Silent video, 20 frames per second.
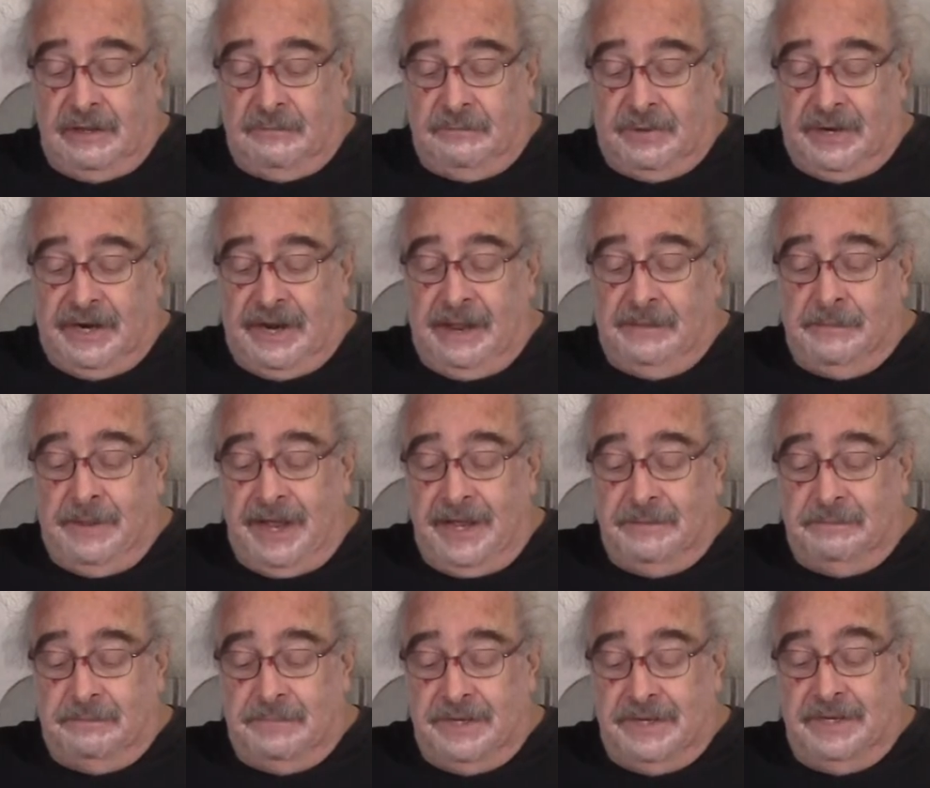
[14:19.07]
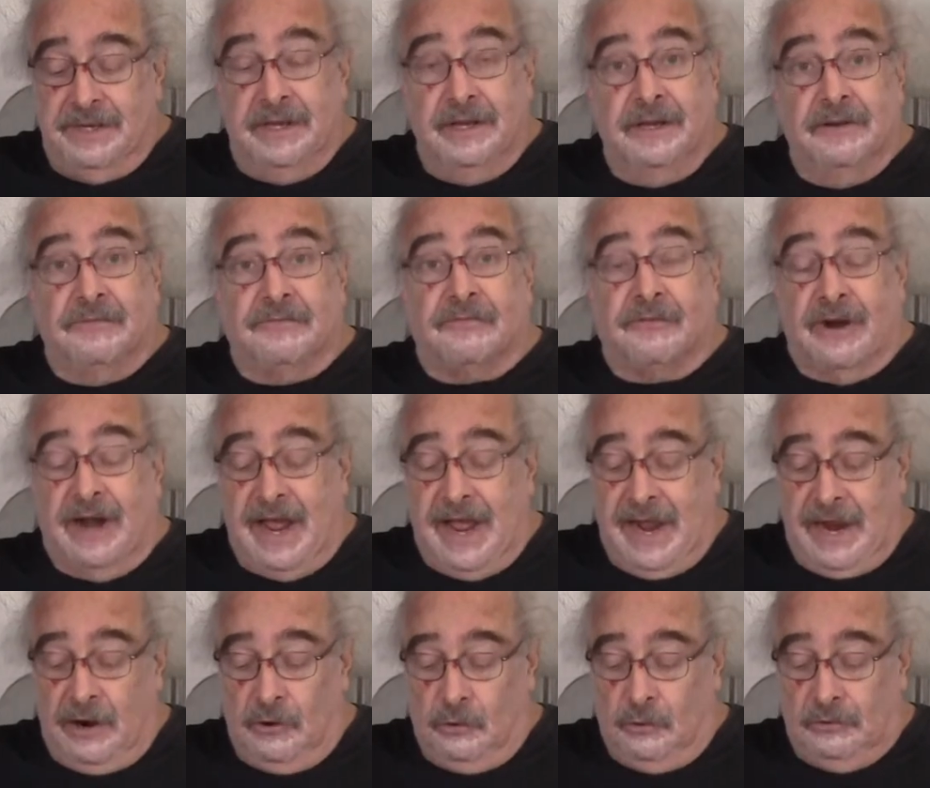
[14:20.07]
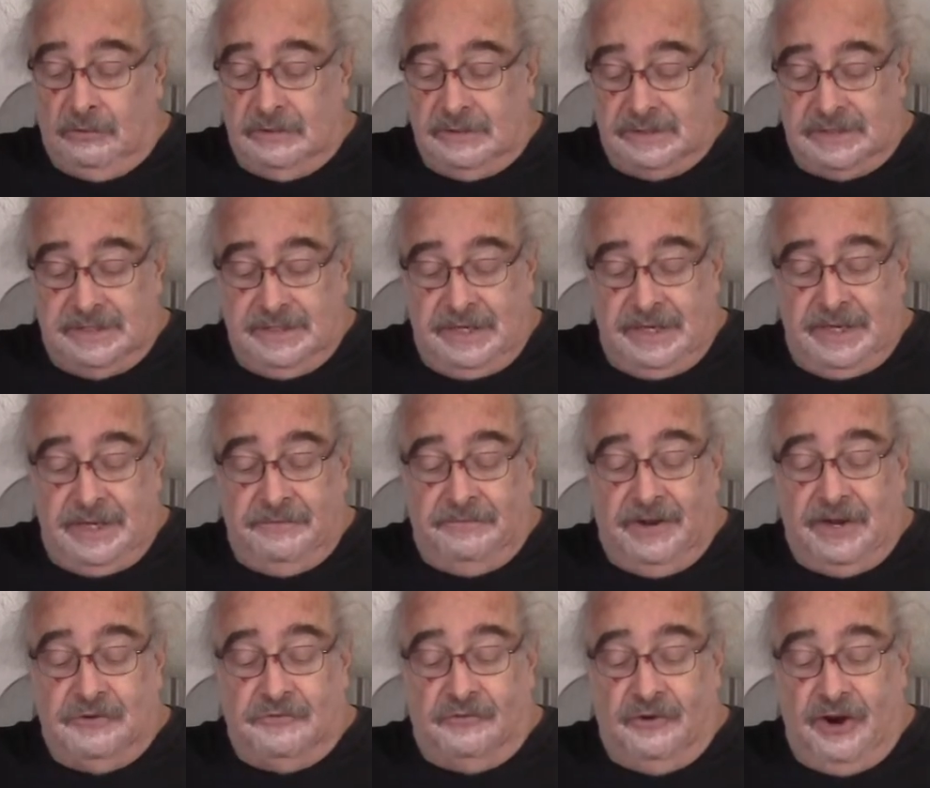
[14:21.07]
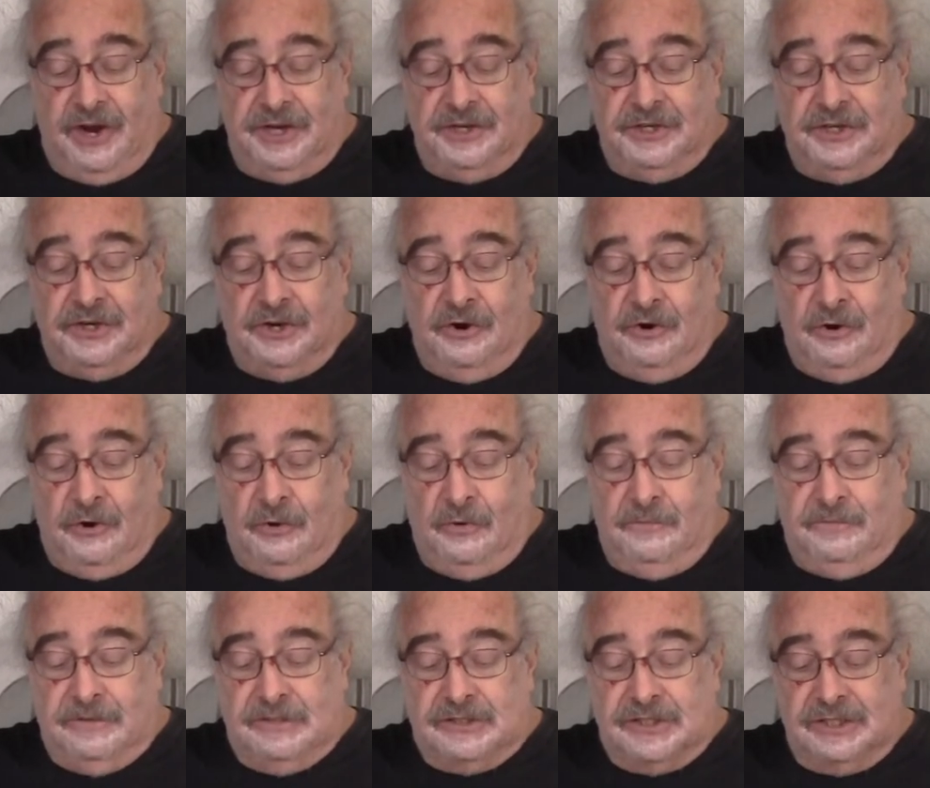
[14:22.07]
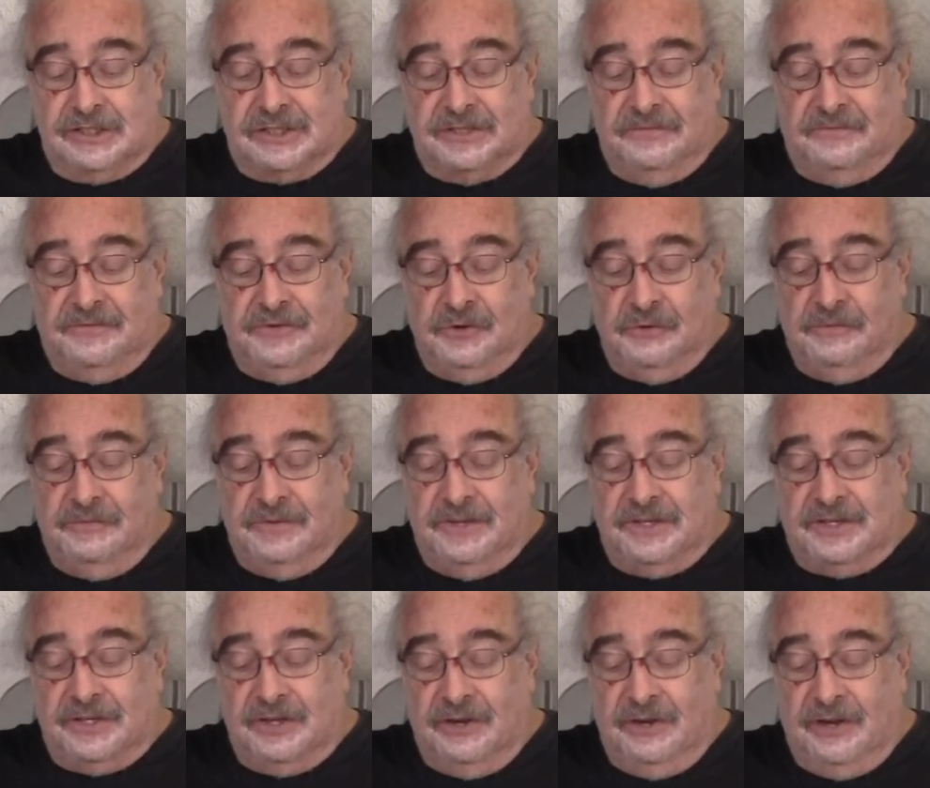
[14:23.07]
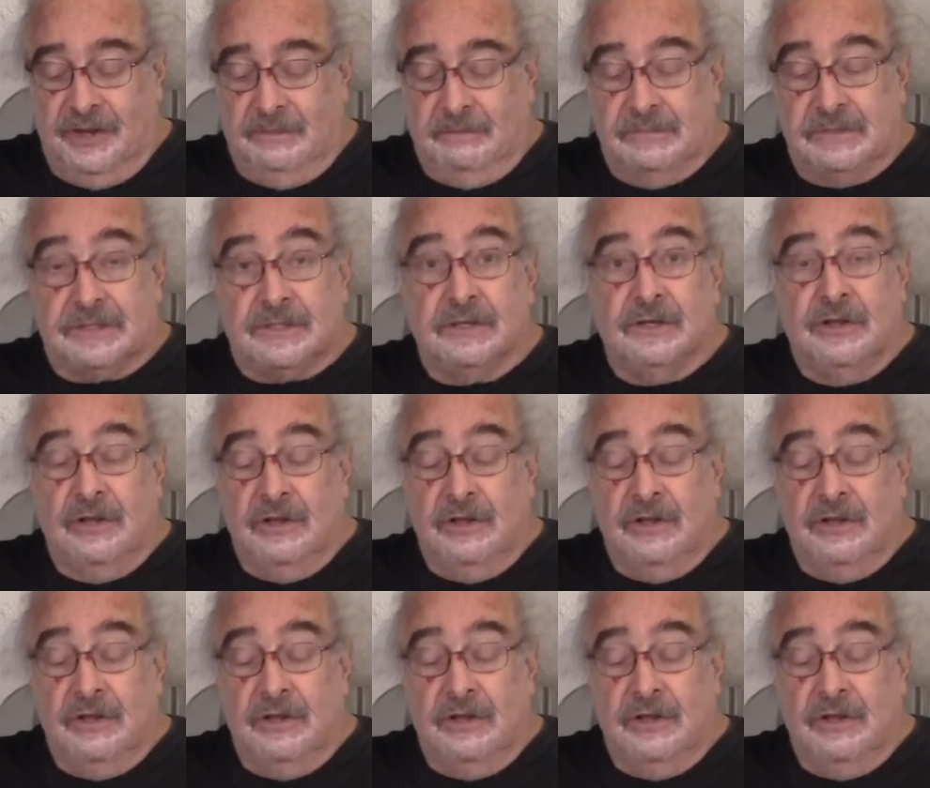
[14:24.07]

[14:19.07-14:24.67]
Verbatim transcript: but I might be here for hours if I tried to go over just a few of the times